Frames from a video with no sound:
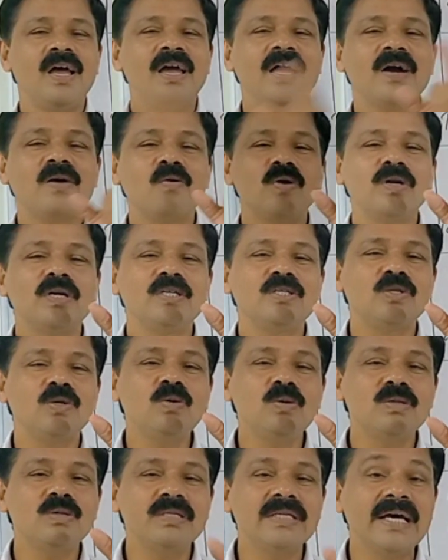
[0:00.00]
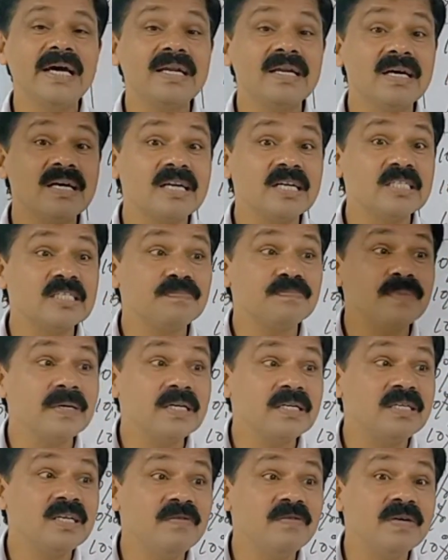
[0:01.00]
according to their
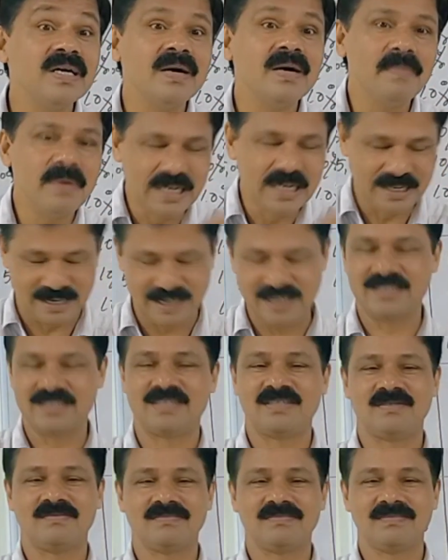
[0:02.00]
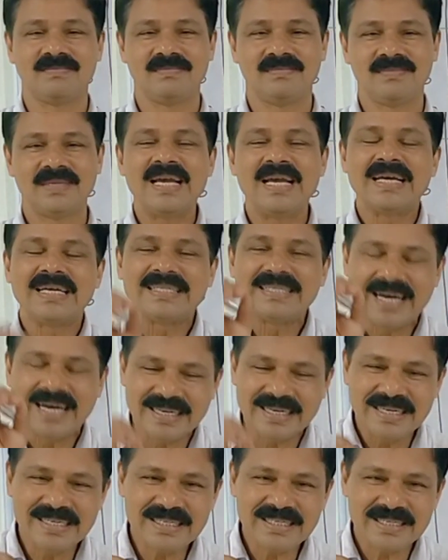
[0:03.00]
respective abilities. That
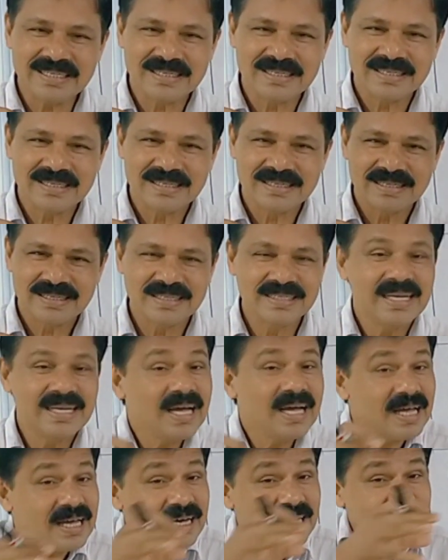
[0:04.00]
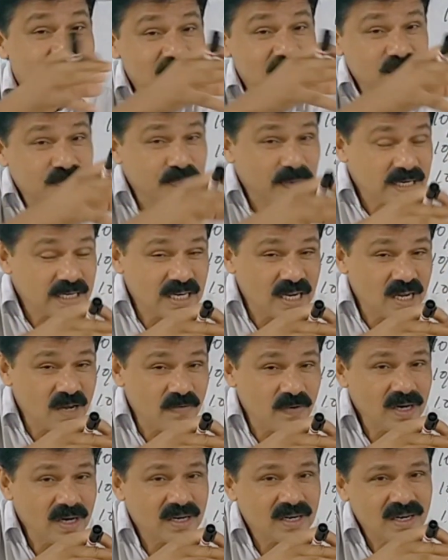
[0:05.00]
is, the respective
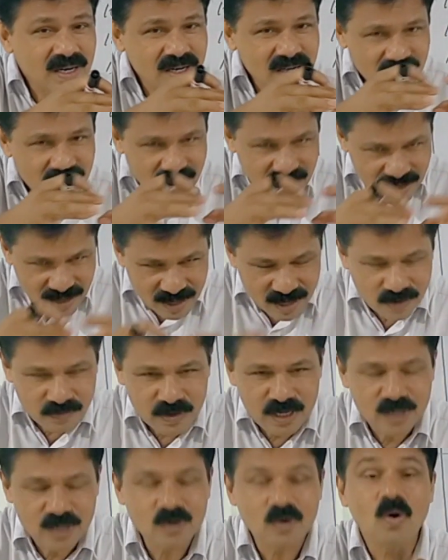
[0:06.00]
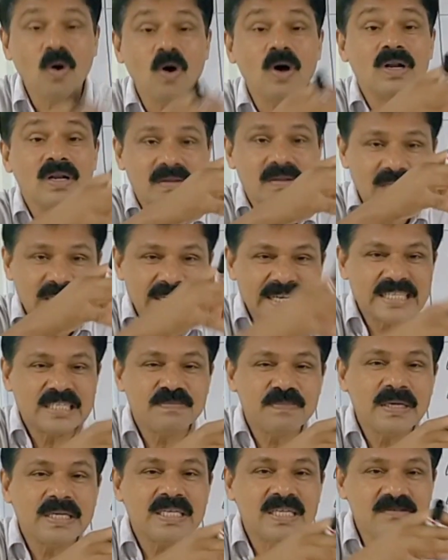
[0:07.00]
revenue or
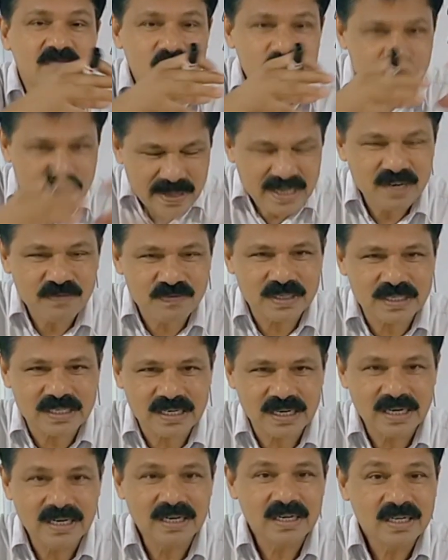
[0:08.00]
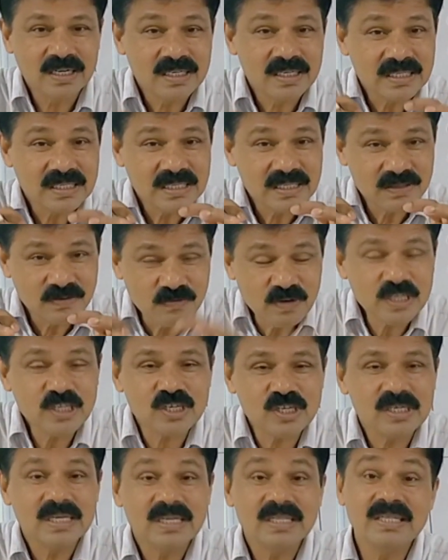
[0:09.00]
respective benefit which
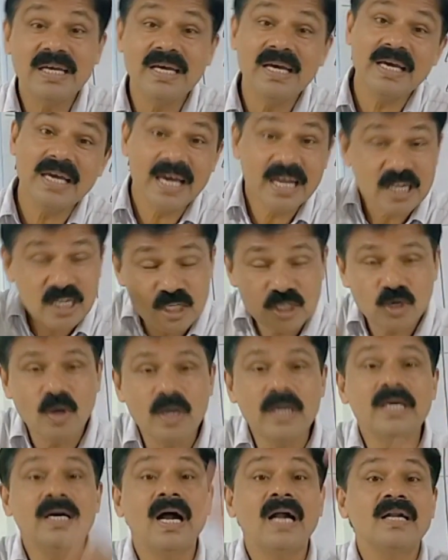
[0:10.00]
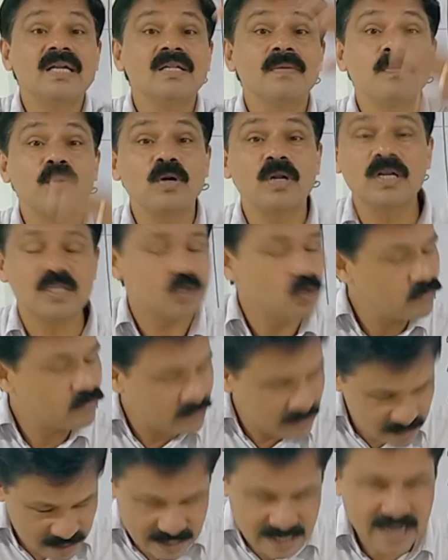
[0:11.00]
they enjoyed under the protection of
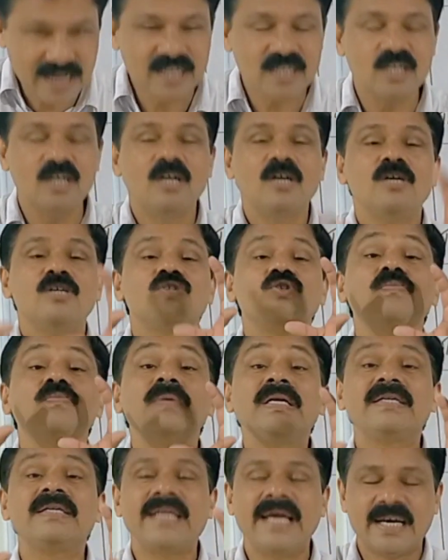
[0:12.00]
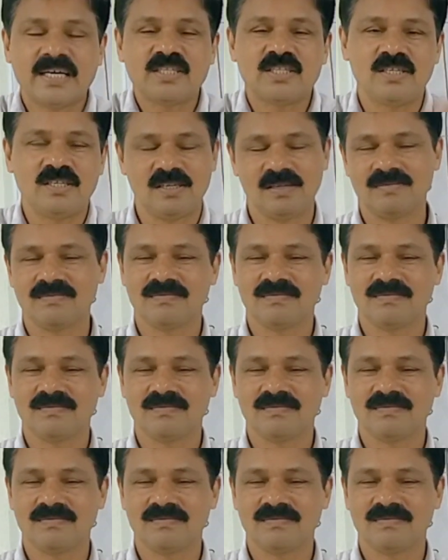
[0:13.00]
the state should be taxed.